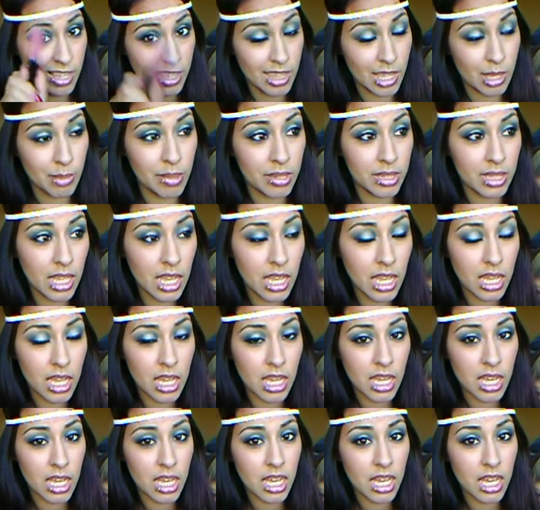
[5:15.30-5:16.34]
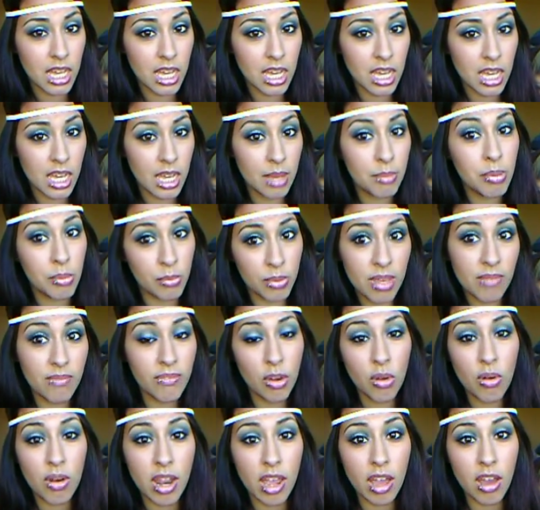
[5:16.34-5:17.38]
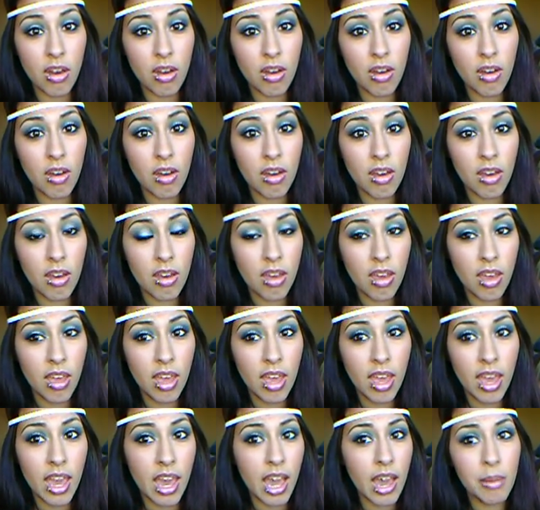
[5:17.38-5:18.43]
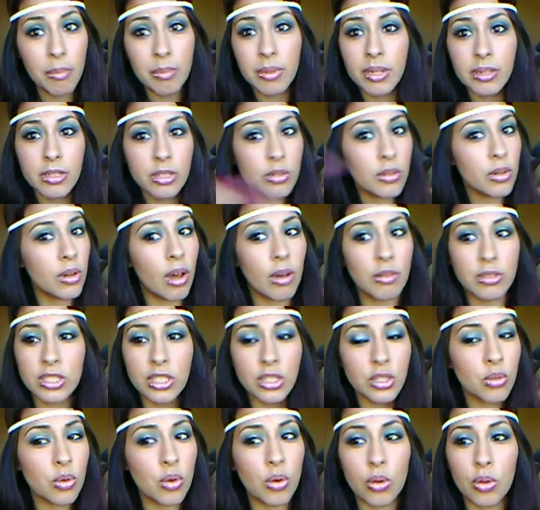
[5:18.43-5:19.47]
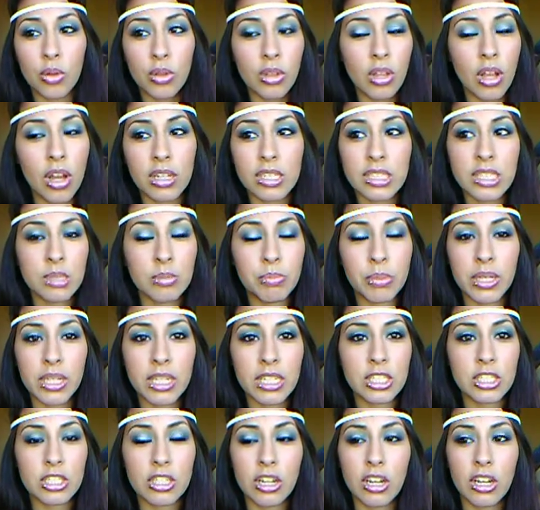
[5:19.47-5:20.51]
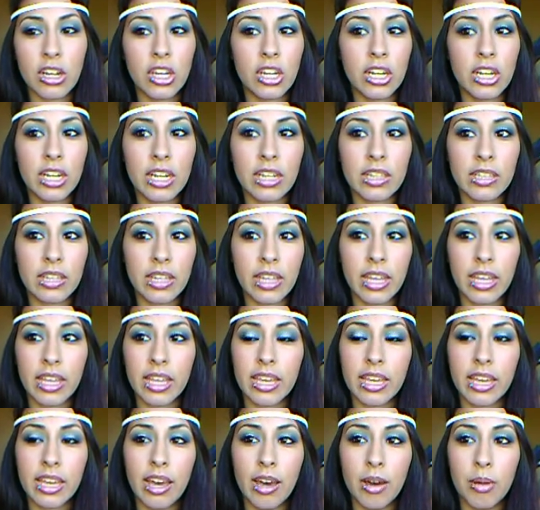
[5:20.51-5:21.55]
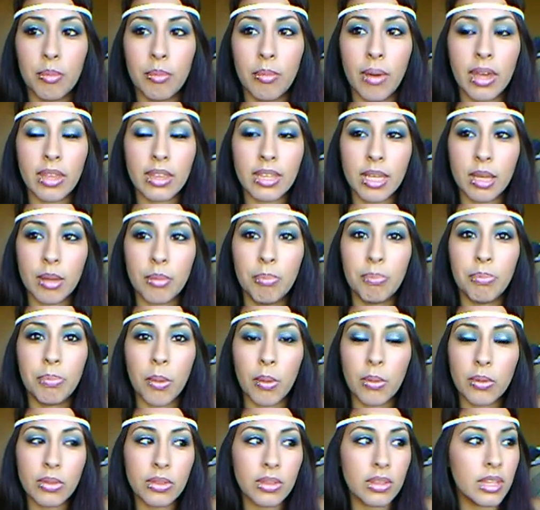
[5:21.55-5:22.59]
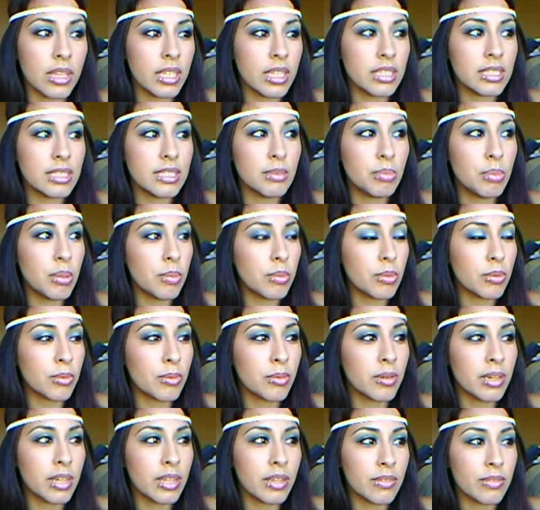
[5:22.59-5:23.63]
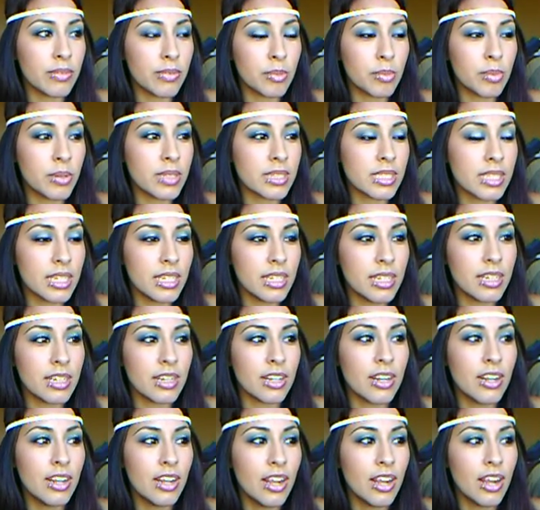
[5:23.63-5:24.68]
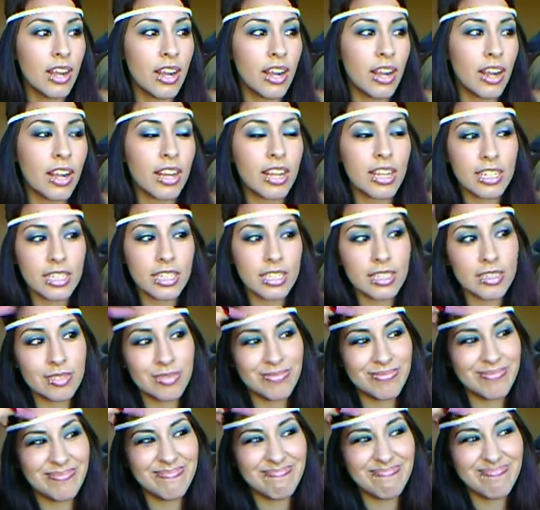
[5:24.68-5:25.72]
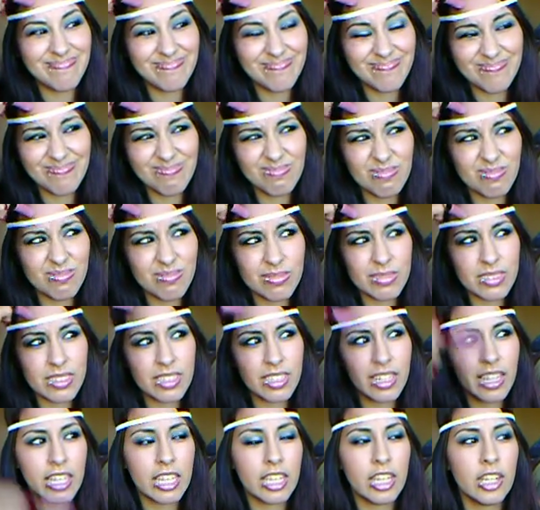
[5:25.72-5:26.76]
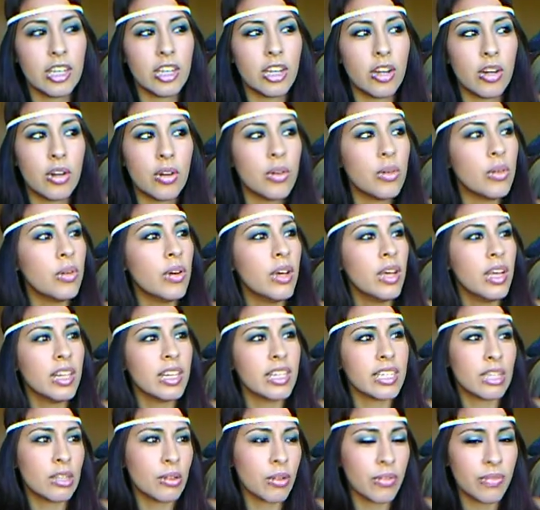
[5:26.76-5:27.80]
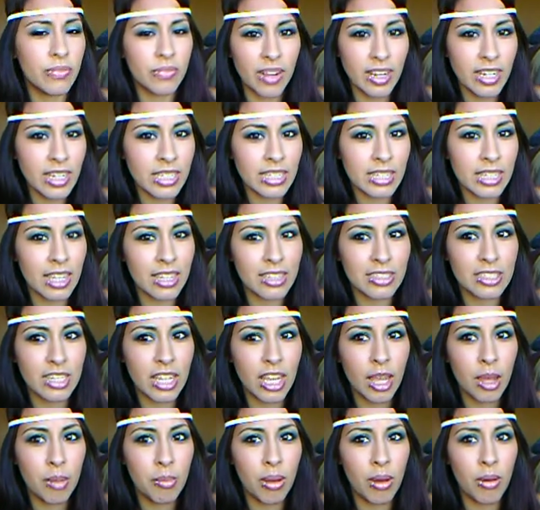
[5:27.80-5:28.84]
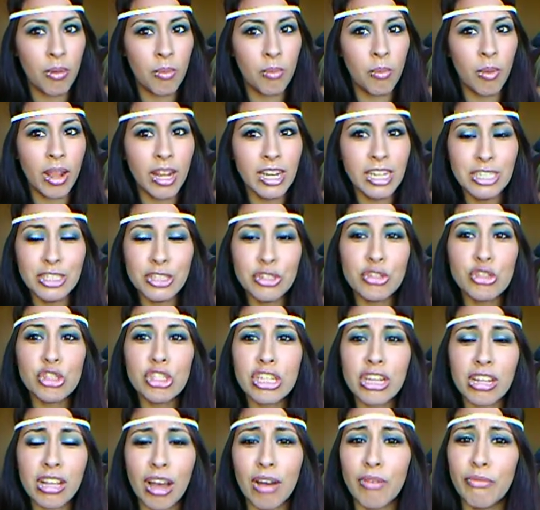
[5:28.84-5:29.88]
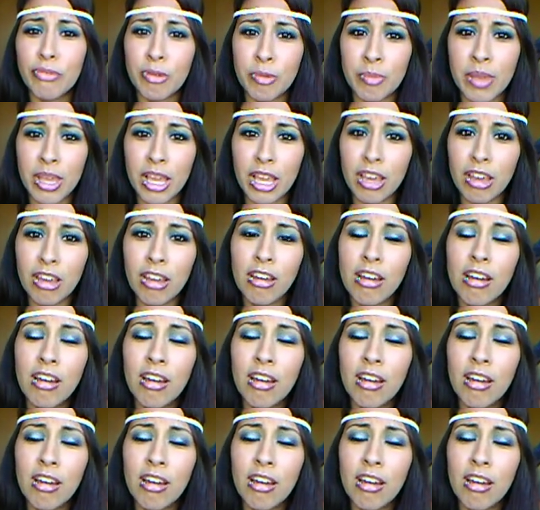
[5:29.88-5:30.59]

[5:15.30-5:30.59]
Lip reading: Think about that. But we can vote now. I was going to do a whole long speech on, like, how I think both of these people are running for president. I kind of, like, you know, like, they were fighting the other day about, why didn't you stick up for me?